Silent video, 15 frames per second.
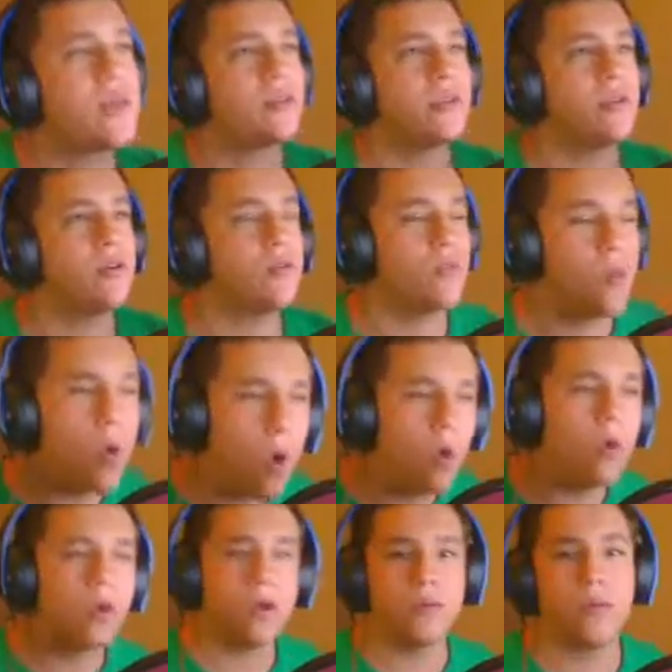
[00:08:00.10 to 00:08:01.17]
that the
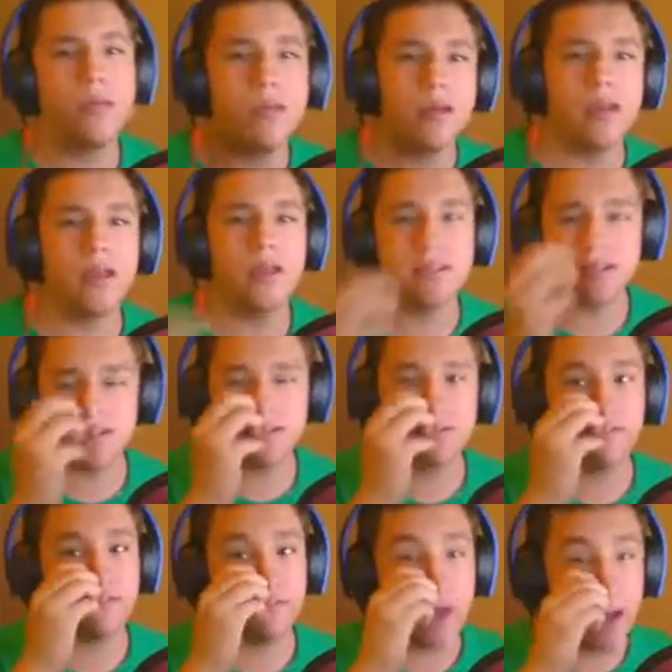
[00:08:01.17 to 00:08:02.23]
whole community
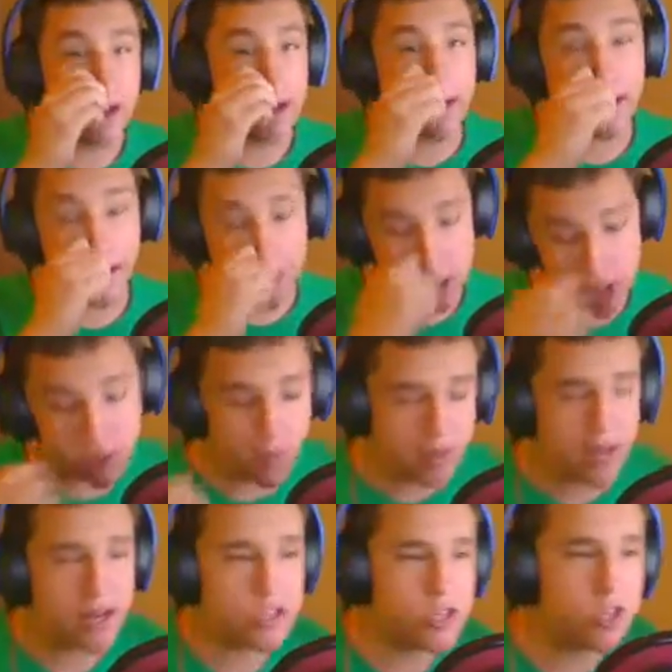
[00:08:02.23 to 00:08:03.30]
isn't fighting and
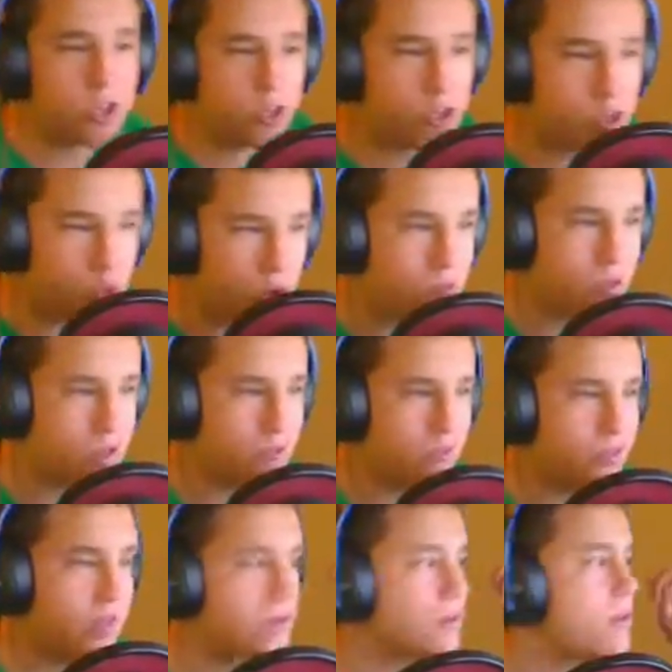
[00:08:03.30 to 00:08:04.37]
jumping at each other's throats, I
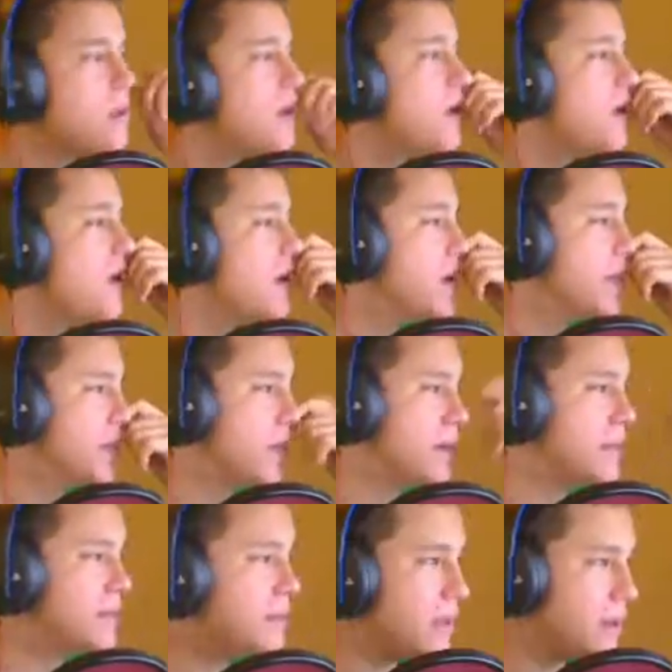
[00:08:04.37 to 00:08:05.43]
feel.
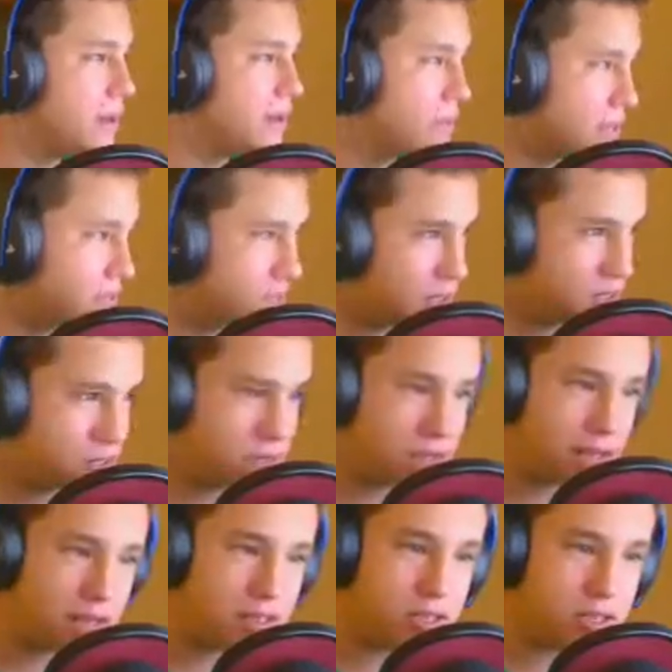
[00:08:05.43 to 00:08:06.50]
But that's
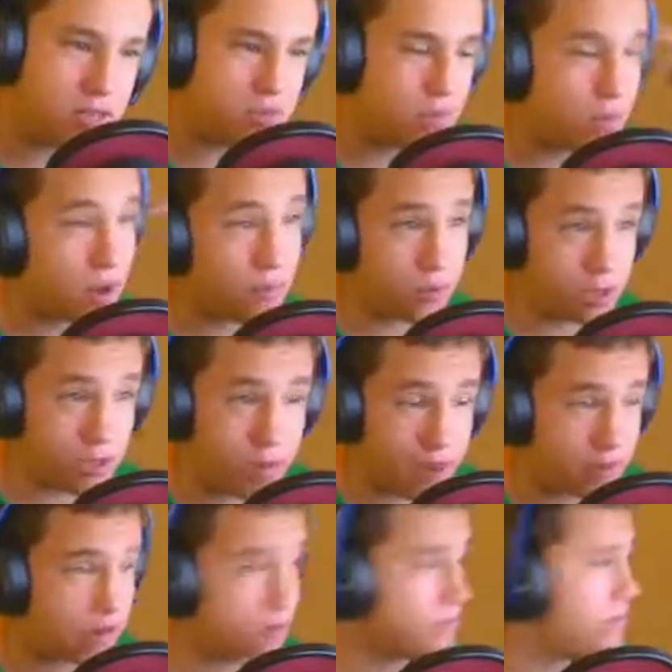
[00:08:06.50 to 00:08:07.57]
just from my
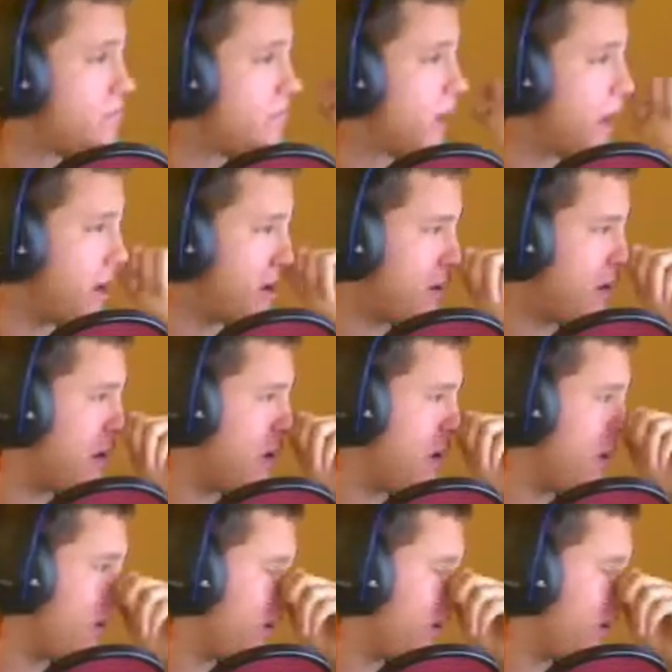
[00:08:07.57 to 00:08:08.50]
perspective, and